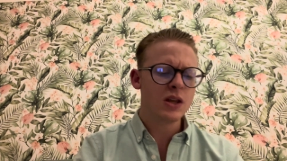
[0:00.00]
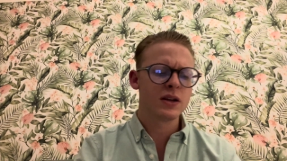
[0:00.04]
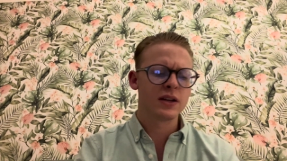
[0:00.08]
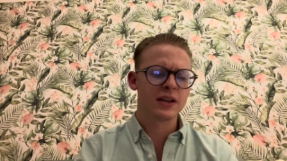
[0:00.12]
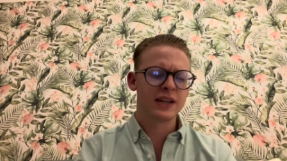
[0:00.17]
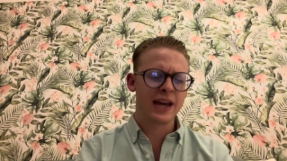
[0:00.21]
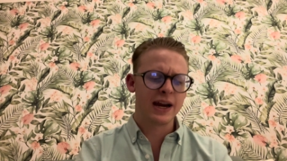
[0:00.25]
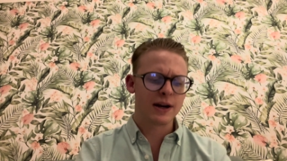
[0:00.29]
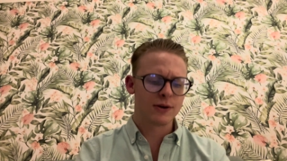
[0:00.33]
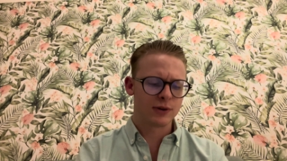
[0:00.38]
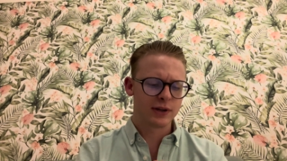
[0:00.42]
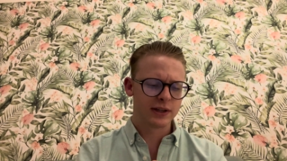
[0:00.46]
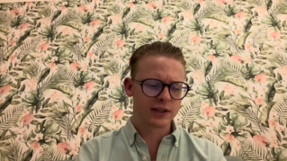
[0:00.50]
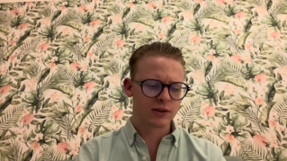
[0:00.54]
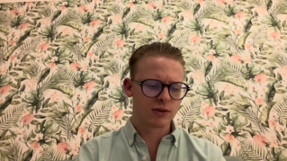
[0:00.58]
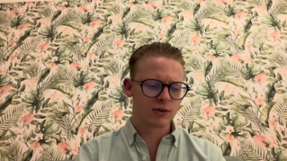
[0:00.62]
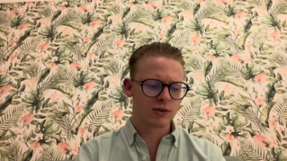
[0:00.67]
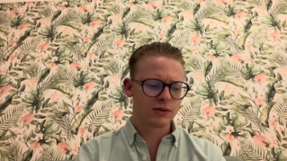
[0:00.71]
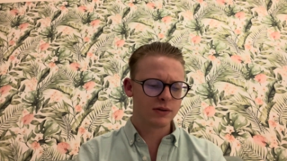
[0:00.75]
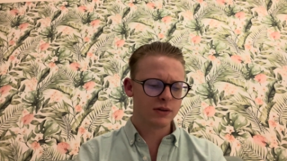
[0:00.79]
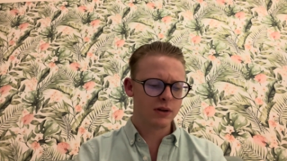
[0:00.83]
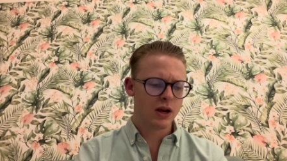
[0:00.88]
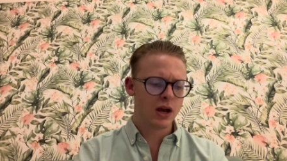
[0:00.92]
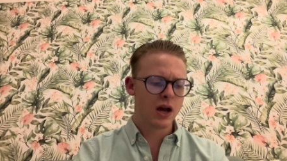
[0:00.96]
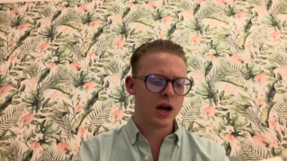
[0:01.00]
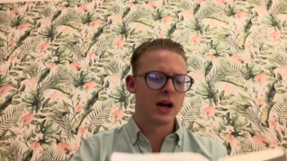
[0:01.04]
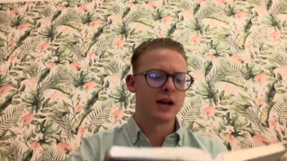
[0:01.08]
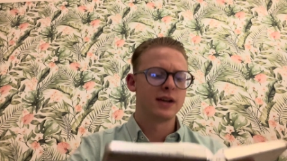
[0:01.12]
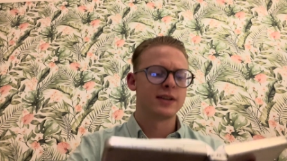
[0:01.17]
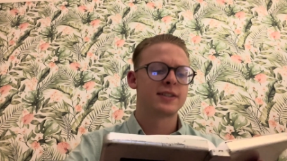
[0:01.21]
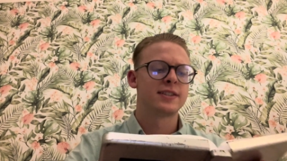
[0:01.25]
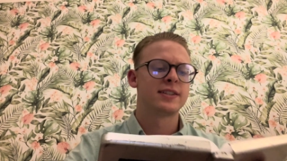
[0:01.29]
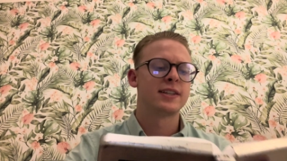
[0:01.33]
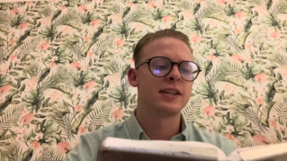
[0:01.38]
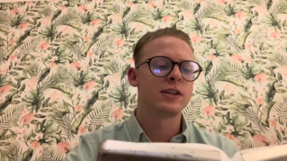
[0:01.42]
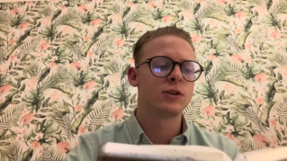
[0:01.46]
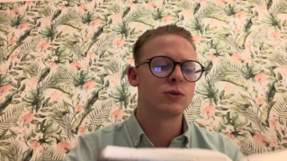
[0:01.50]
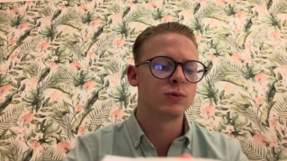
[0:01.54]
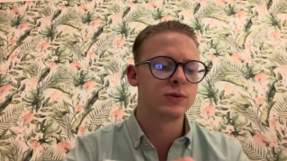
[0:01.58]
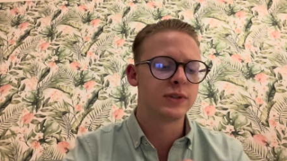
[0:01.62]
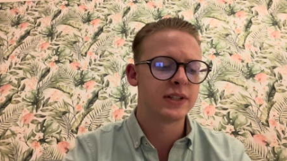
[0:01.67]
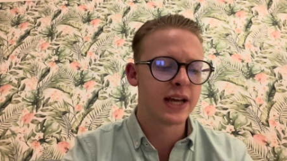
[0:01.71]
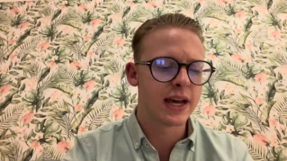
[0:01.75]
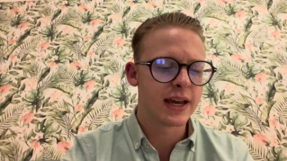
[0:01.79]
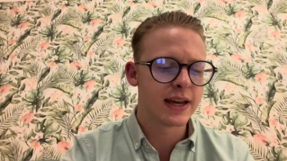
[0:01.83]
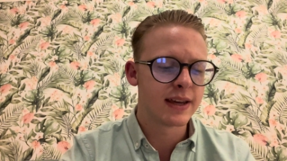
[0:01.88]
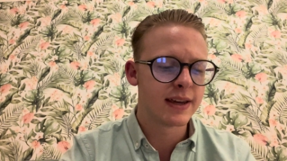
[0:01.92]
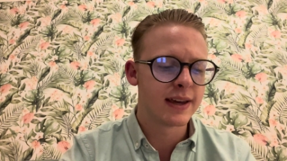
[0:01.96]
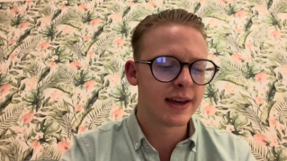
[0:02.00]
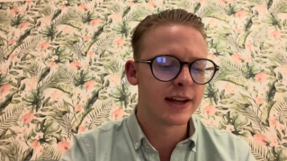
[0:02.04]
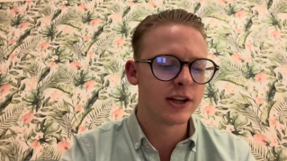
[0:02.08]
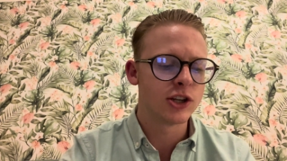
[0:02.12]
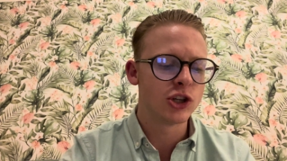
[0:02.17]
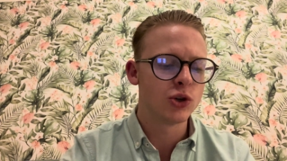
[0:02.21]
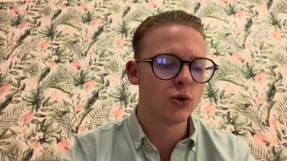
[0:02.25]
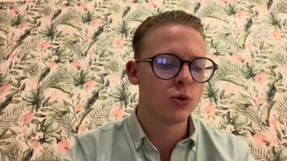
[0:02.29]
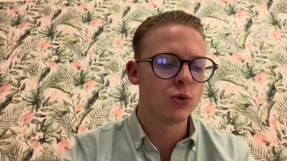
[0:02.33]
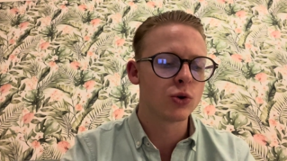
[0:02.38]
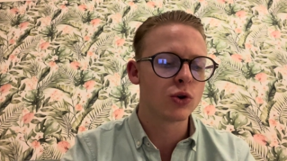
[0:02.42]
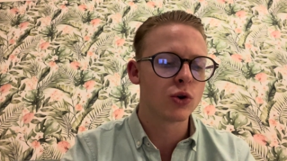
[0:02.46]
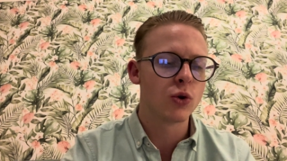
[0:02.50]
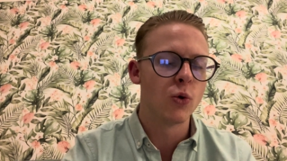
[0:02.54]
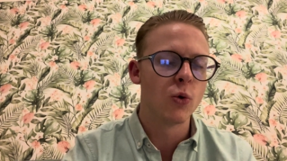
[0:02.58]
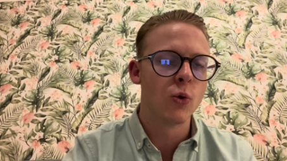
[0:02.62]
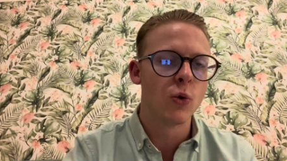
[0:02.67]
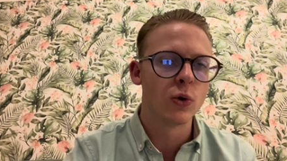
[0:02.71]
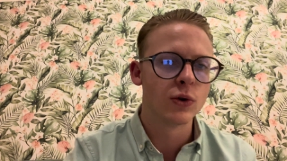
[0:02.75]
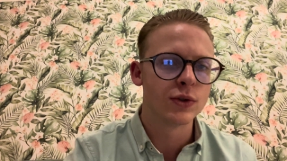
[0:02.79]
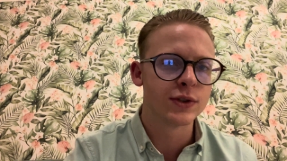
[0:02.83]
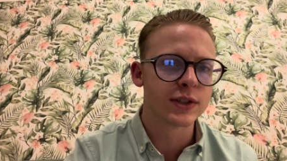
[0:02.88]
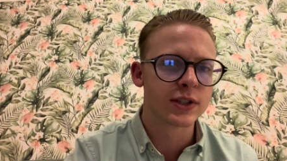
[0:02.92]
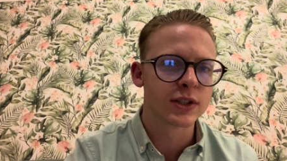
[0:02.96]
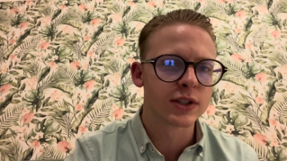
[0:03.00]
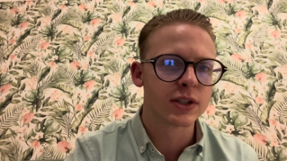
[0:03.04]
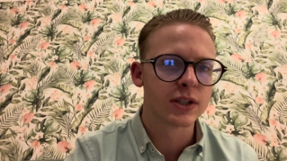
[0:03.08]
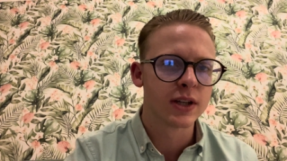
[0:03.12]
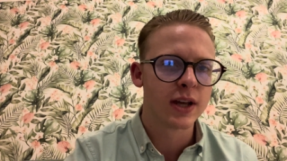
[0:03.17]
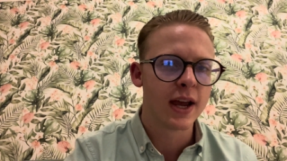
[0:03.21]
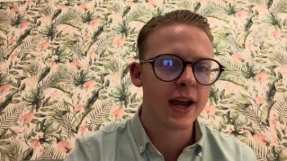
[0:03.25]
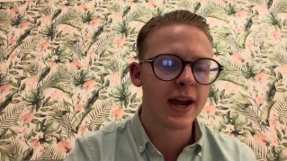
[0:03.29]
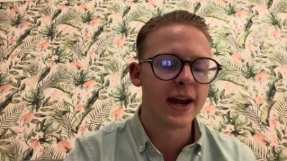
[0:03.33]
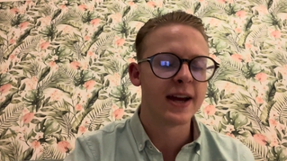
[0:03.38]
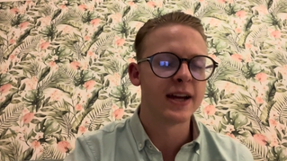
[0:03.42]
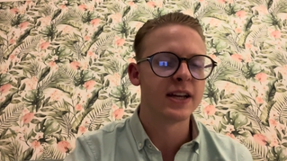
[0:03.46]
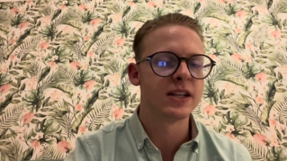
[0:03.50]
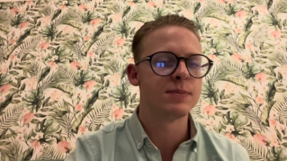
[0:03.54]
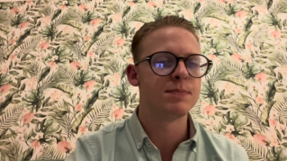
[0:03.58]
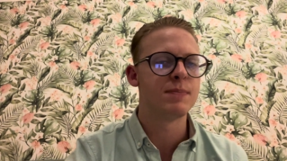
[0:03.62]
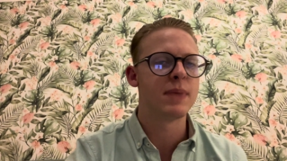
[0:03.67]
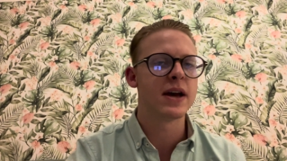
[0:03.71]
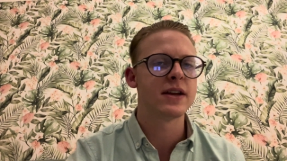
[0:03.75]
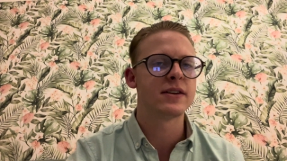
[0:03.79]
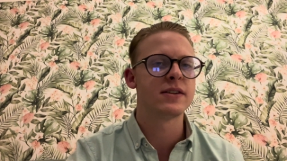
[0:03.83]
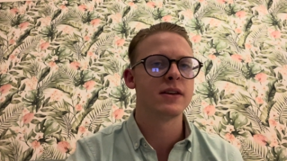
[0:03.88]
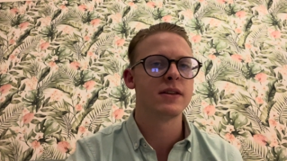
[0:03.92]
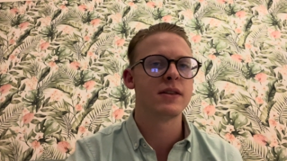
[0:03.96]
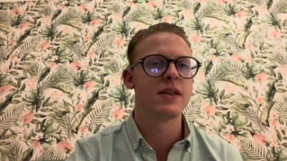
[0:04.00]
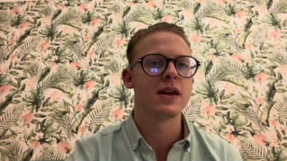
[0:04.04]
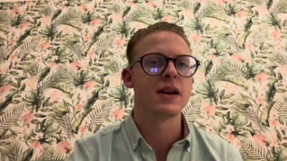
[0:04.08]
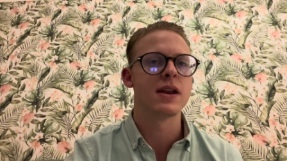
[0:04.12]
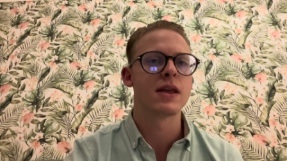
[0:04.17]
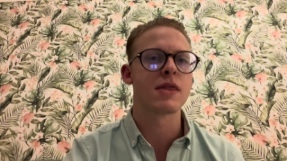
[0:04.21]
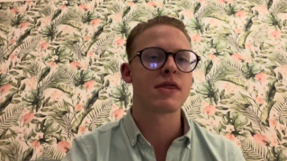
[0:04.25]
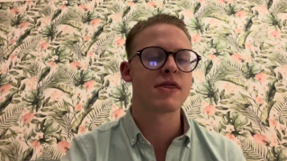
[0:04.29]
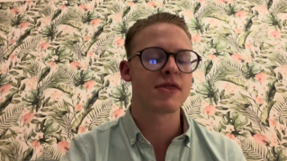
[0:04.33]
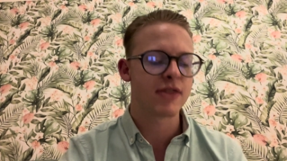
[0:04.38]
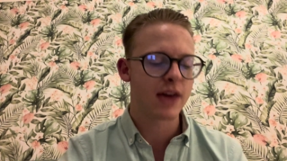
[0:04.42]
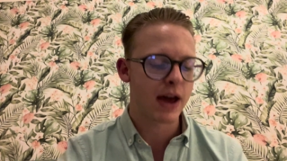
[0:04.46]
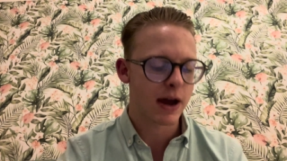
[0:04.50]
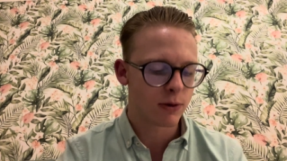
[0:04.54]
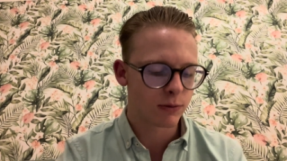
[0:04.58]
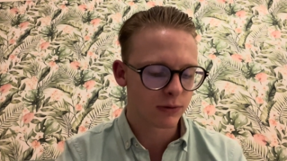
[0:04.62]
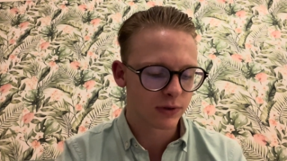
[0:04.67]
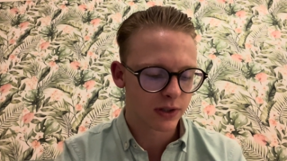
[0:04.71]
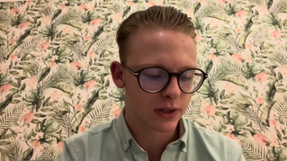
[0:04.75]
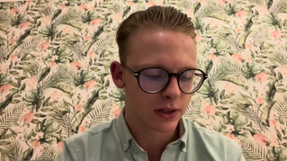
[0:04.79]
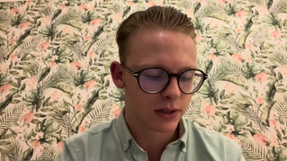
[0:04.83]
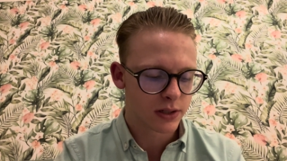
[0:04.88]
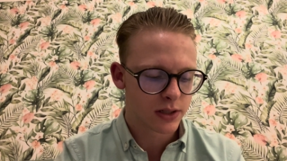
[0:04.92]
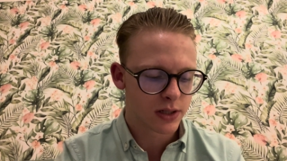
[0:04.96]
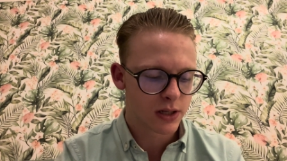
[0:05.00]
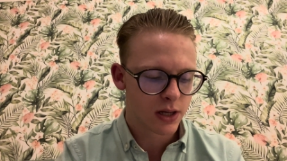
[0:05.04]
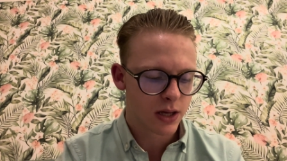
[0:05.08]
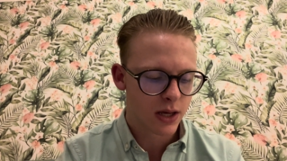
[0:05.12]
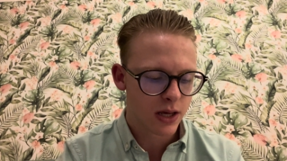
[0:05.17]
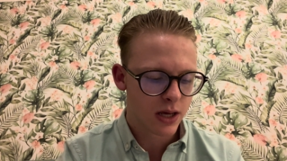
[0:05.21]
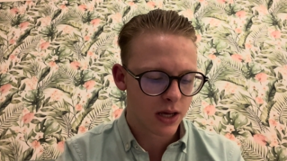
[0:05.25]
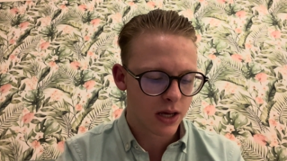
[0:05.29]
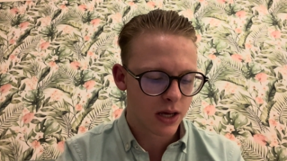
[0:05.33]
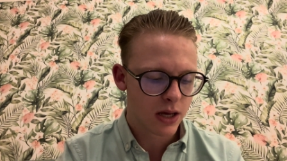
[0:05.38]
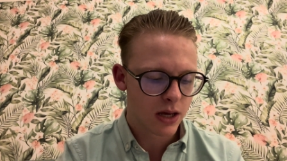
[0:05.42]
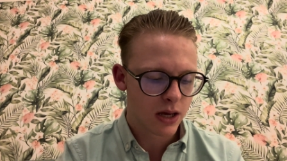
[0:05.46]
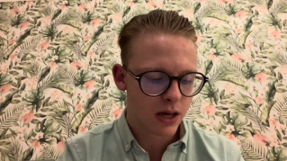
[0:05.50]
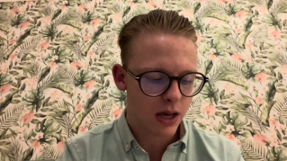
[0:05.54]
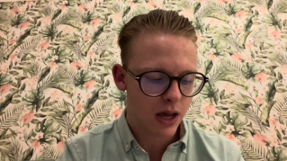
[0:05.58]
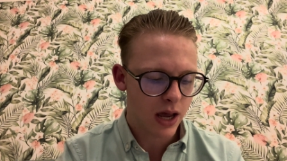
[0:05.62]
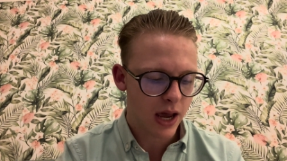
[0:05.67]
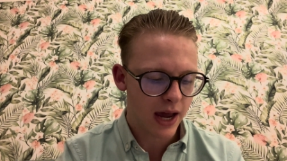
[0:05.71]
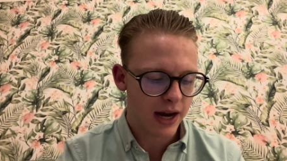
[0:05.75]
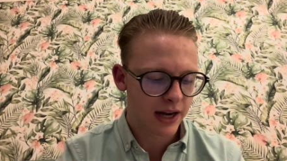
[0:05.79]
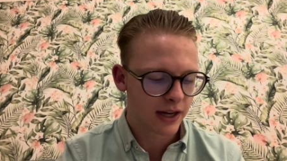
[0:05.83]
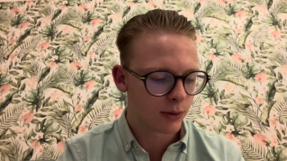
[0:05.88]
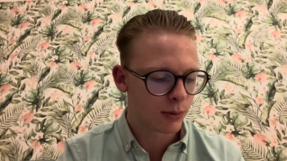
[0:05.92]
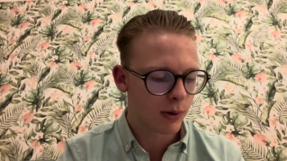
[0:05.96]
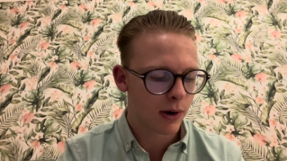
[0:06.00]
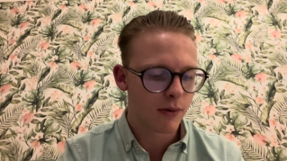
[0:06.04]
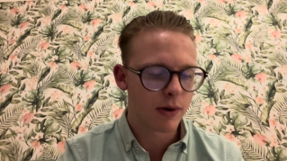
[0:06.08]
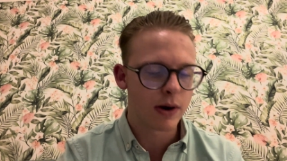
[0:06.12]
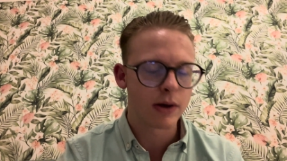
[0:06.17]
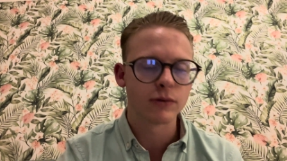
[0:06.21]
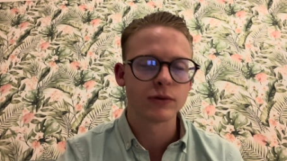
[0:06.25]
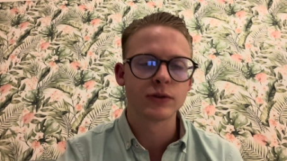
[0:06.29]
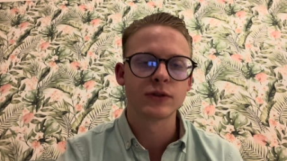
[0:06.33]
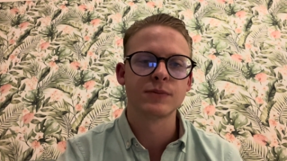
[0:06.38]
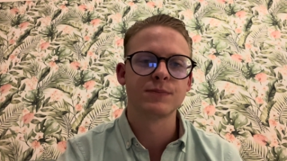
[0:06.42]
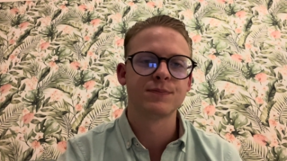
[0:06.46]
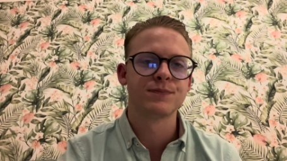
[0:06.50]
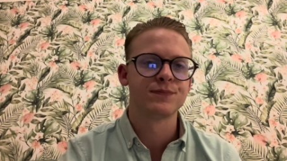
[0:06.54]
carrying on, a single day in your courts is better than a thousand anywhere else.